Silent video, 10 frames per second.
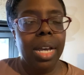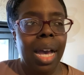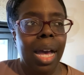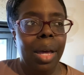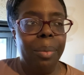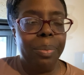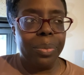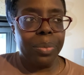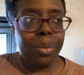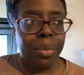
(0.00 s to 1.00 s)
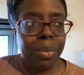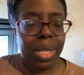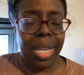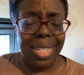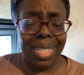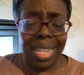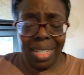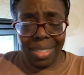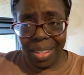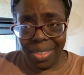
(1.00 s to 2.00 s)
Um, and it
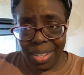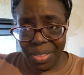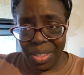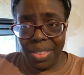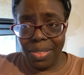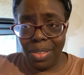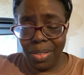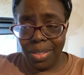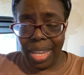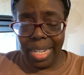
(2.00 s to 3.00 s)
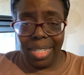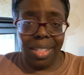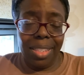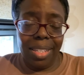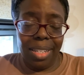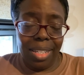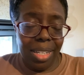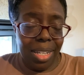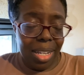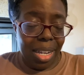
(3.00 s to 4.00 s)
says on the, the, the site that the
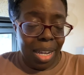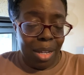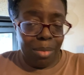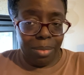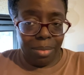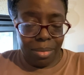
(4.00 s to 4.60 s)
um,